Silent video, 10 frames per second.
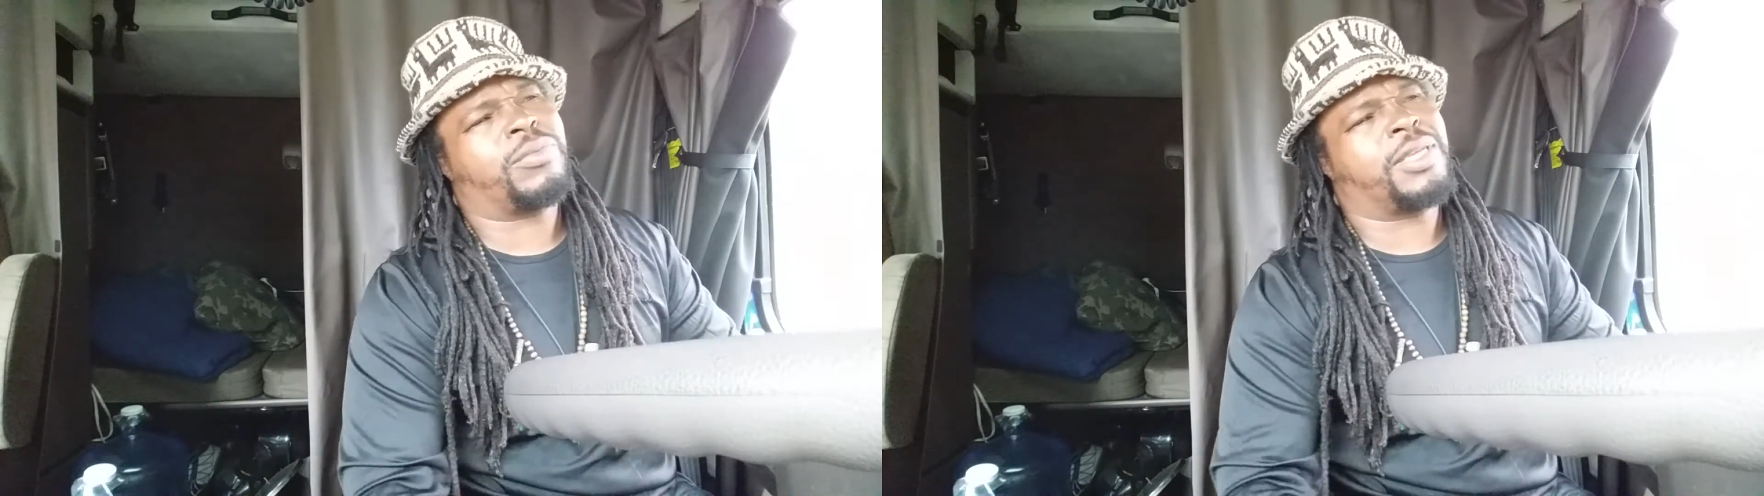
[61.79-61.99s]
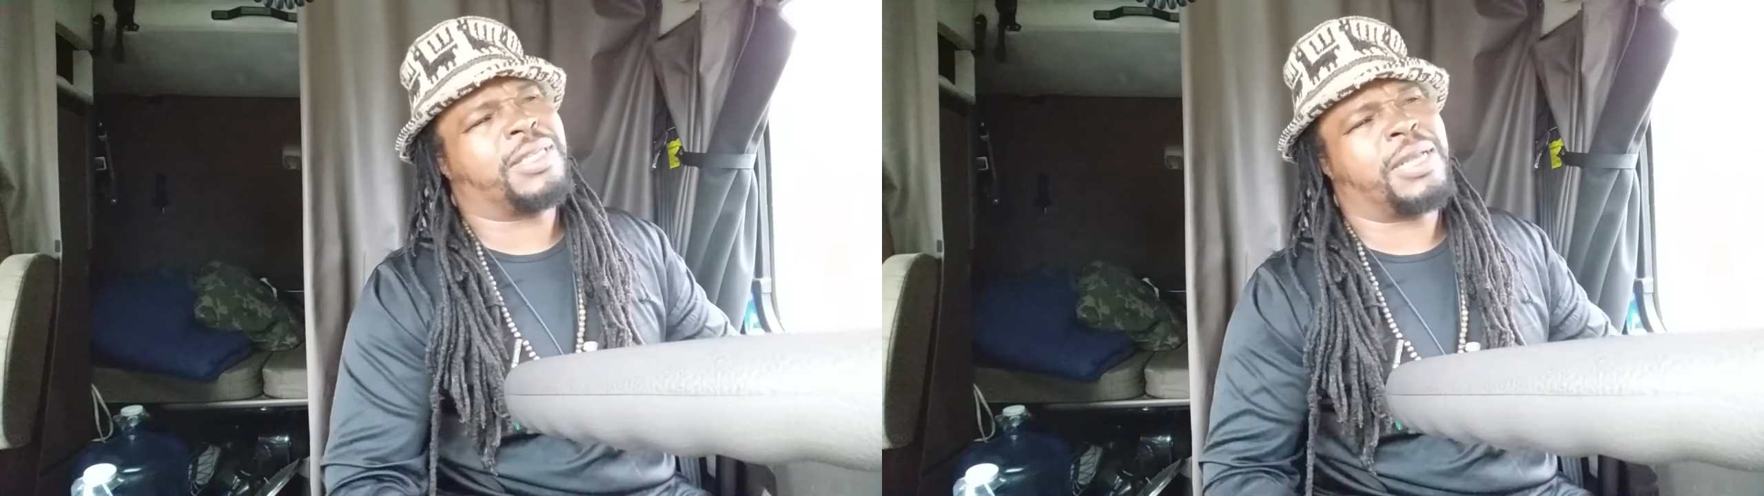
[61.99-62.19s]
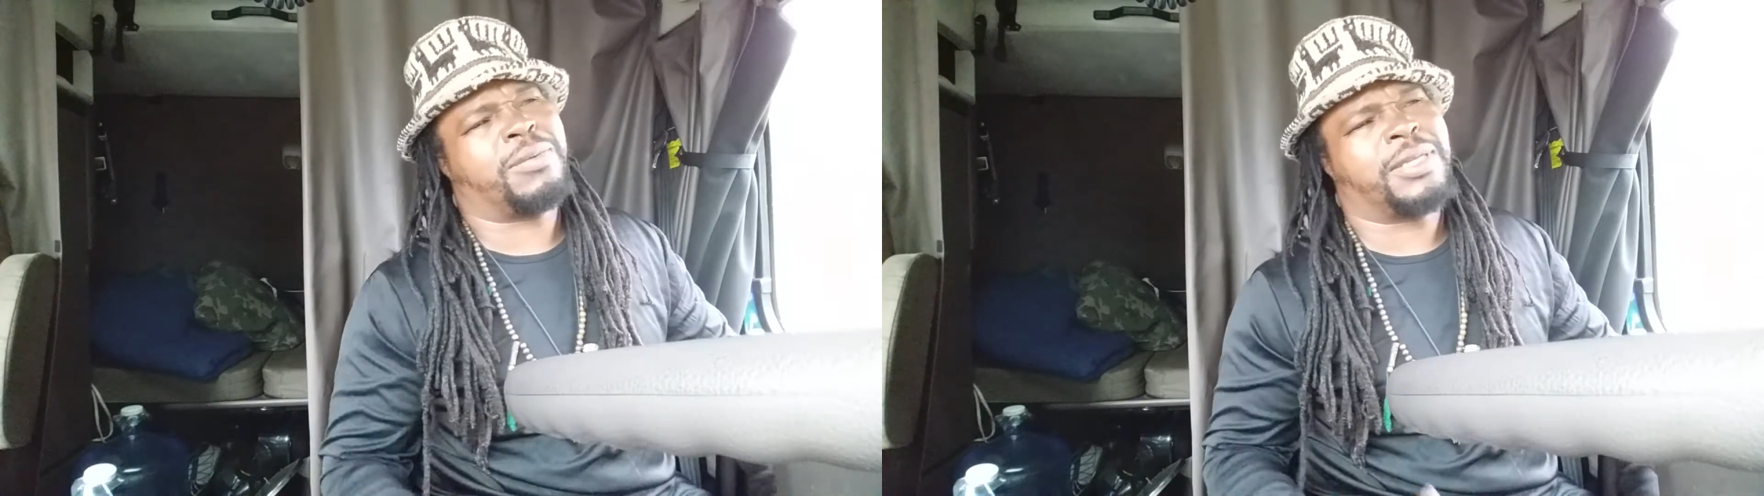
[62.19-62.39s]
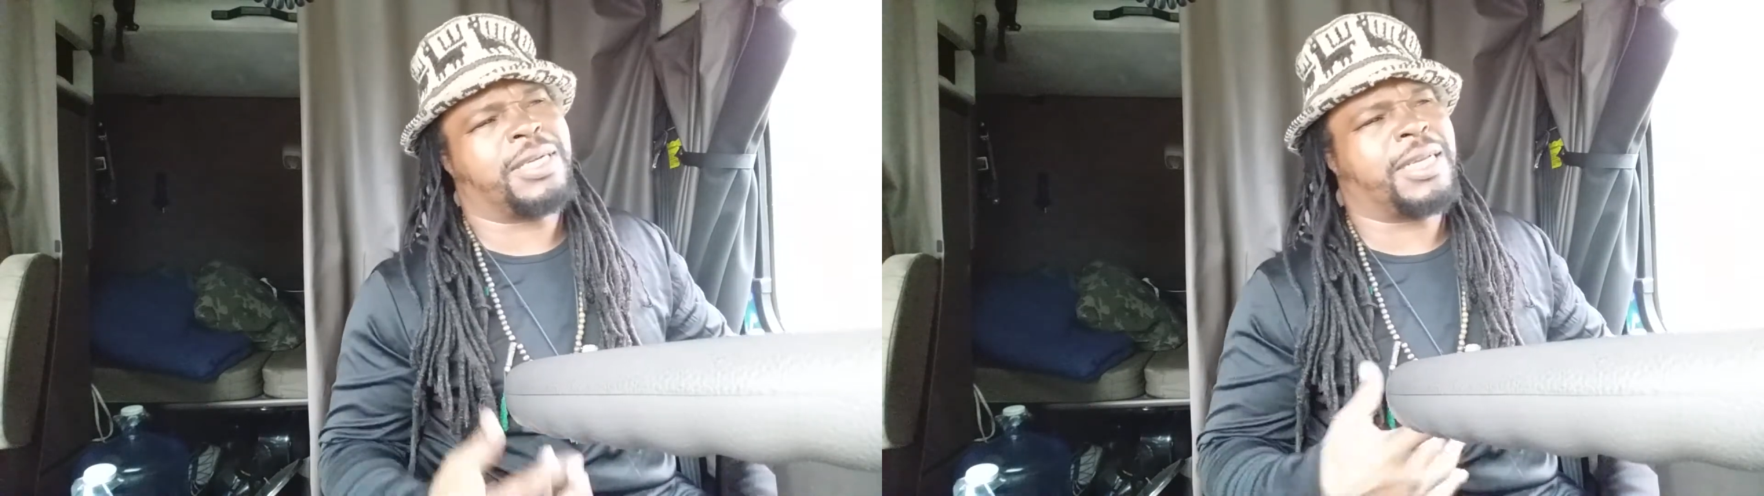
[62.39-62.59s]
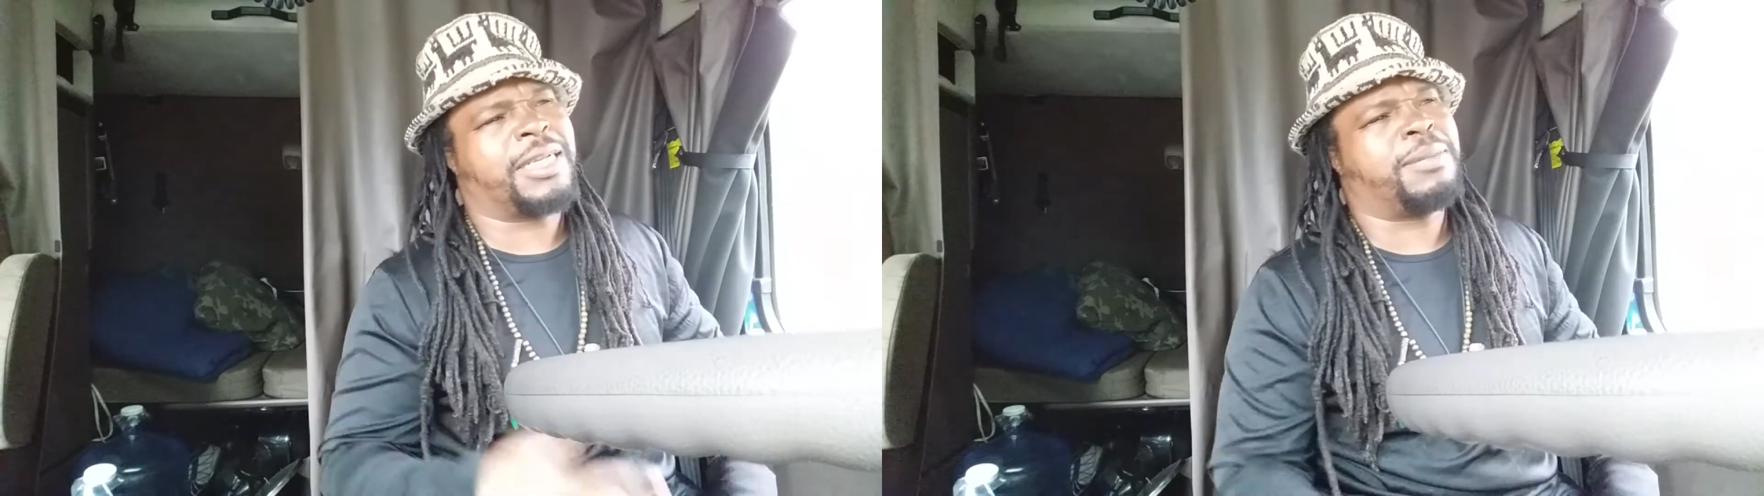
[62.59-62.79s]
because I was
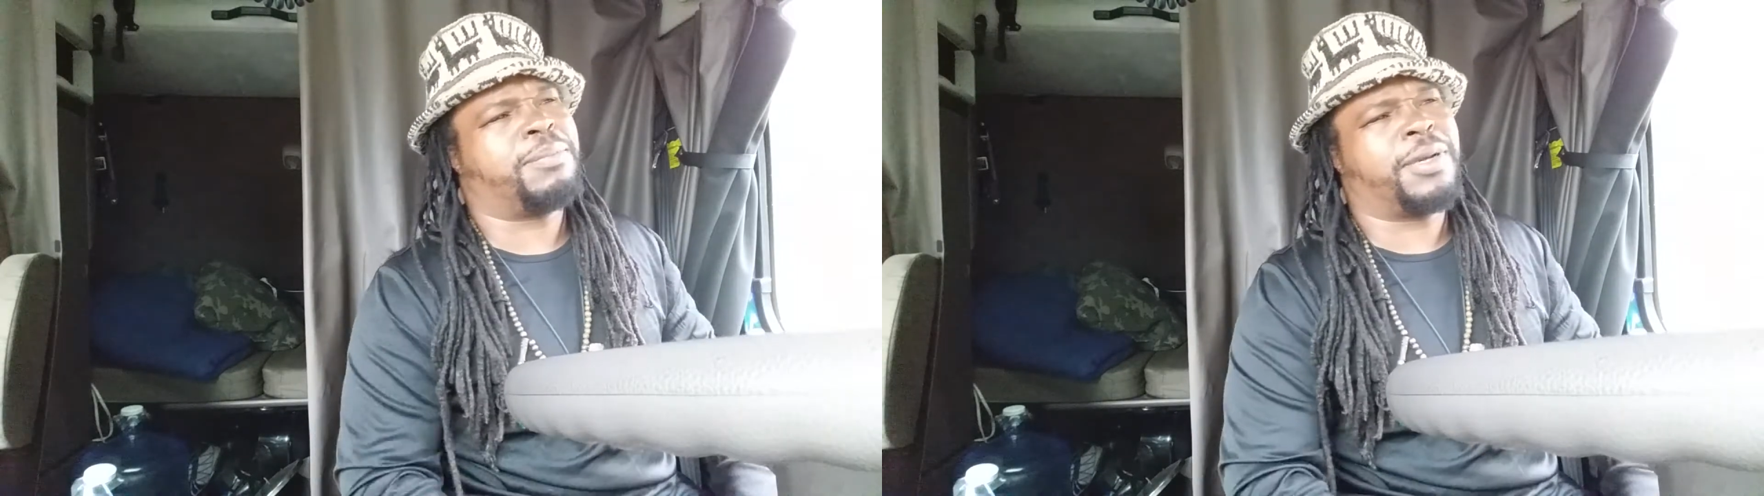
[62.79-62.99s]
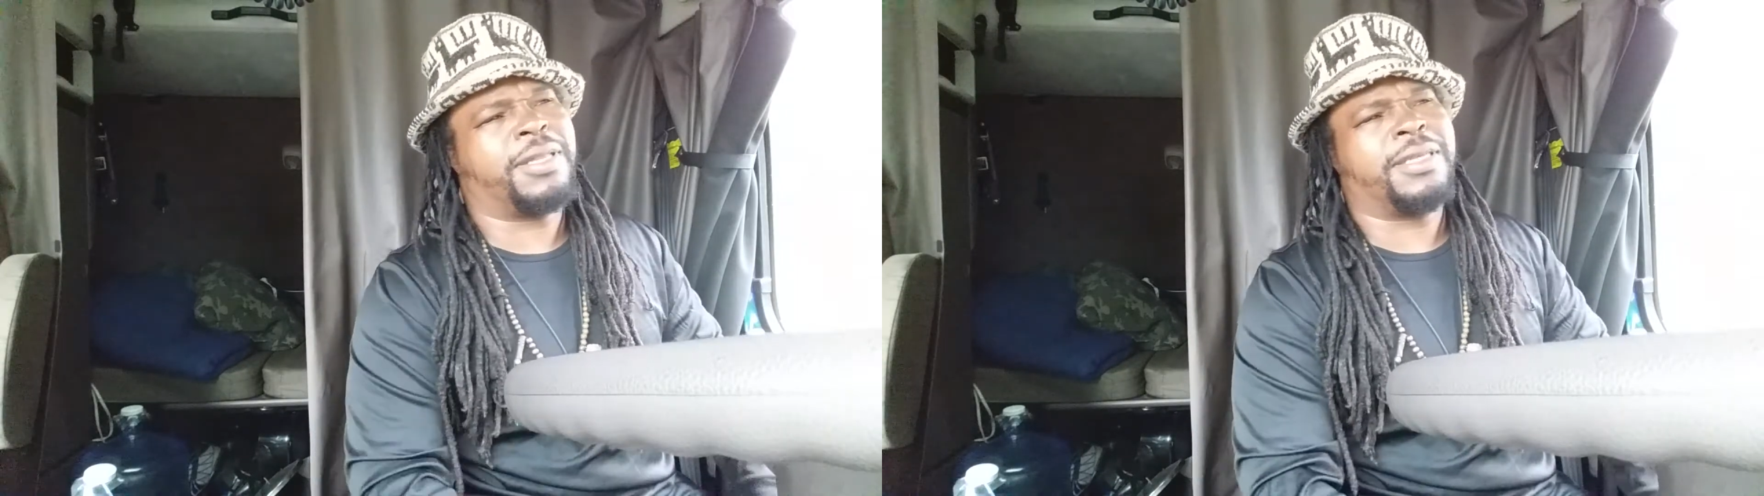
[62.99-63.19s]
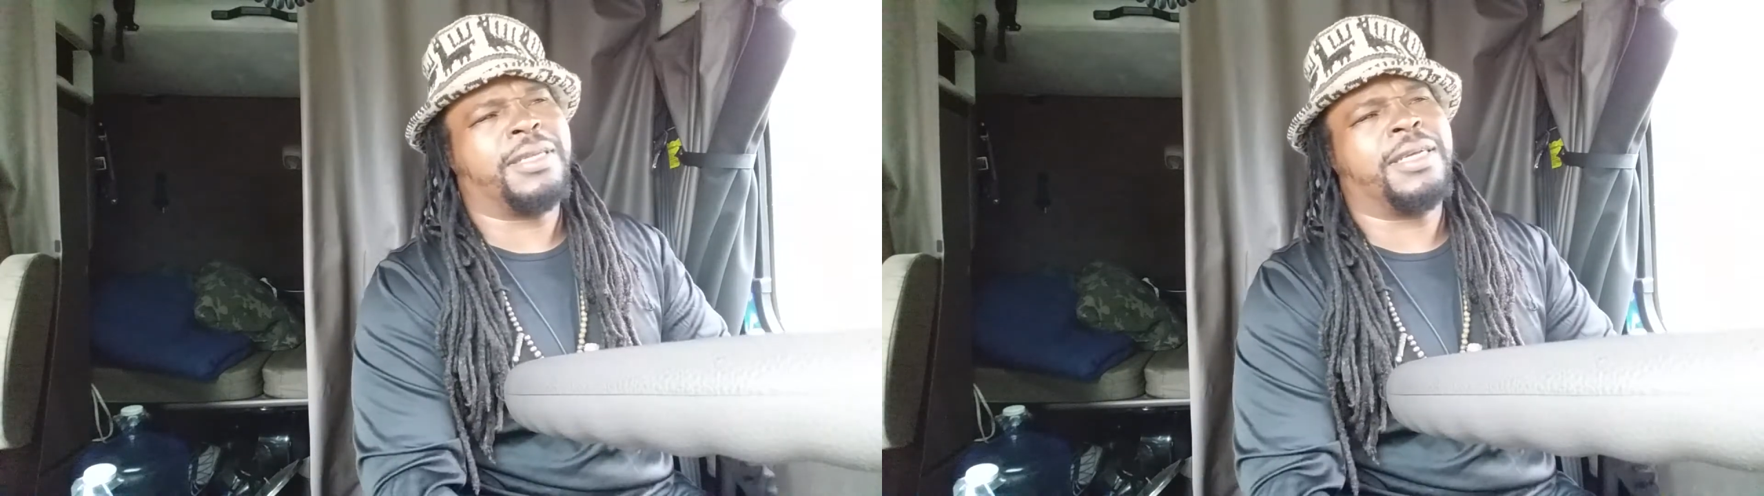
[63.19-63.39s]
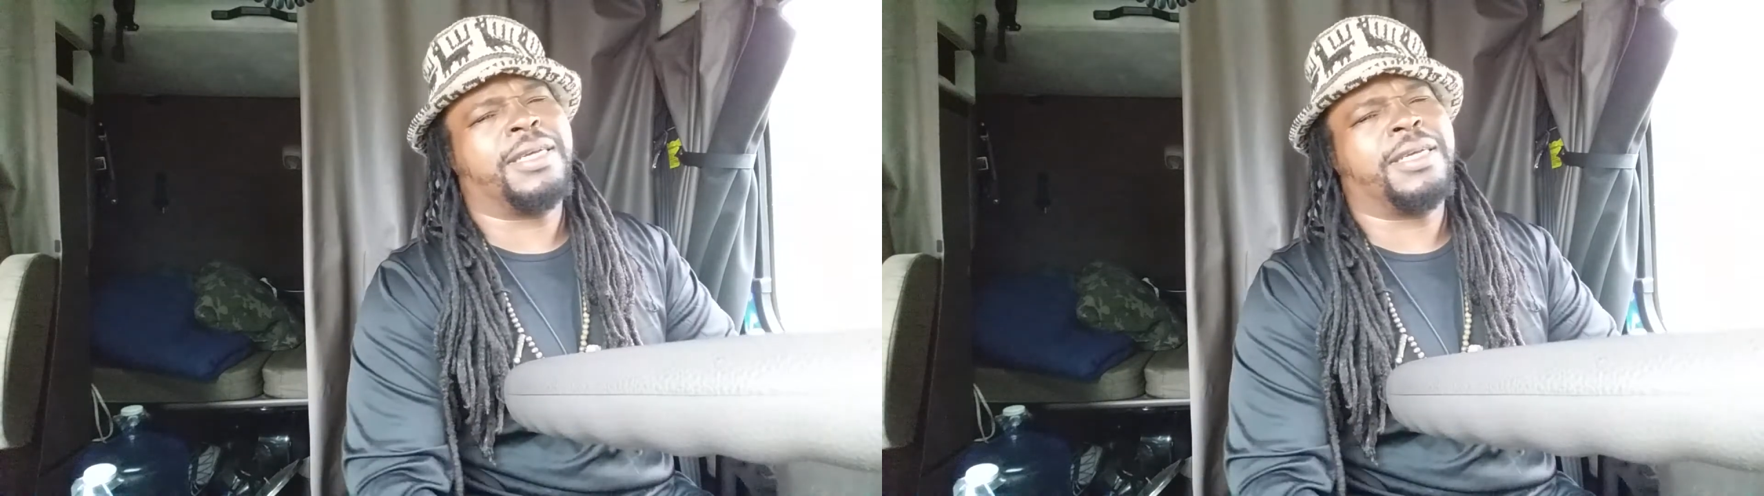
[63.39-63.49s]
looking at the brother